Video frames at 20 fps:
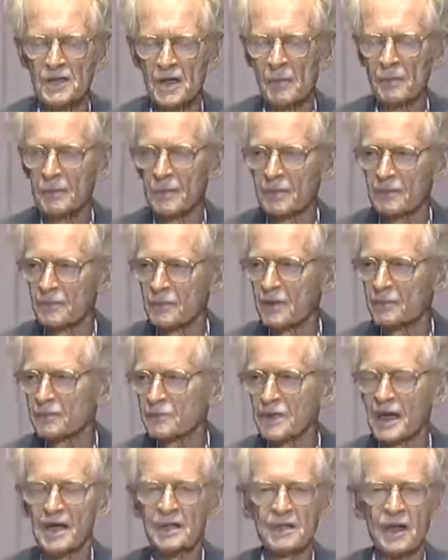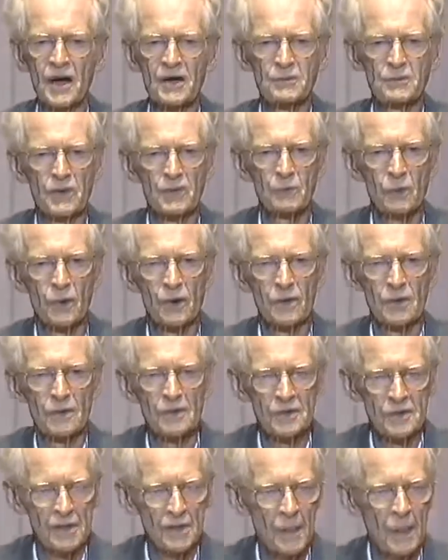some 1,500
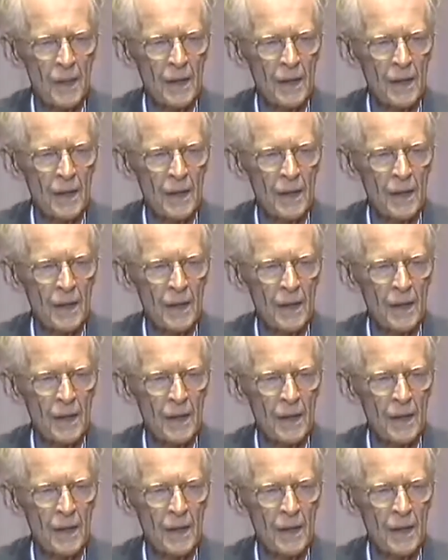words